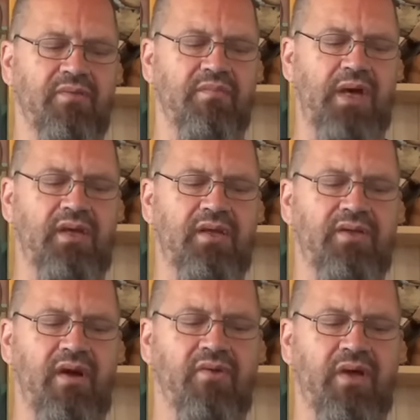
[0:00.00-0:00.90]
mainly
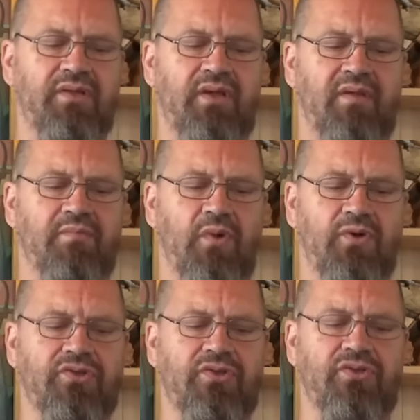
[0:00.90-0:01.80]
directed at
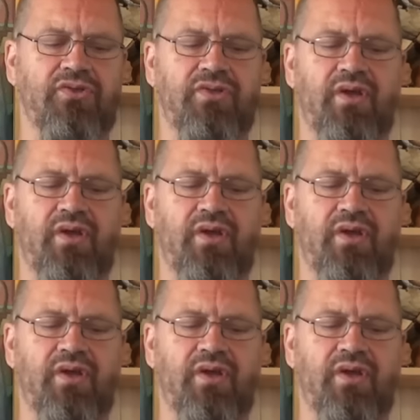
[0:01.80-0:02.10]
mosques